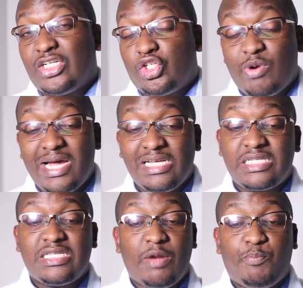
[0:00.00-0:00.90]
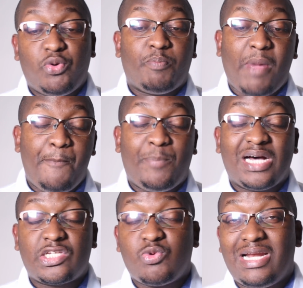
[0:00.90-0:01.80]
twice, then put my
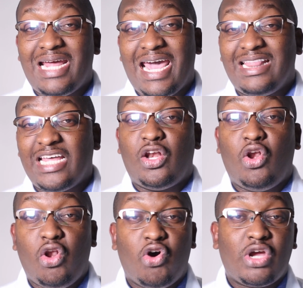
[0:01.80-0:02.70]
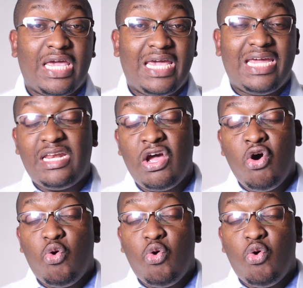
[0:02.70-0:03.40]
password and then log in.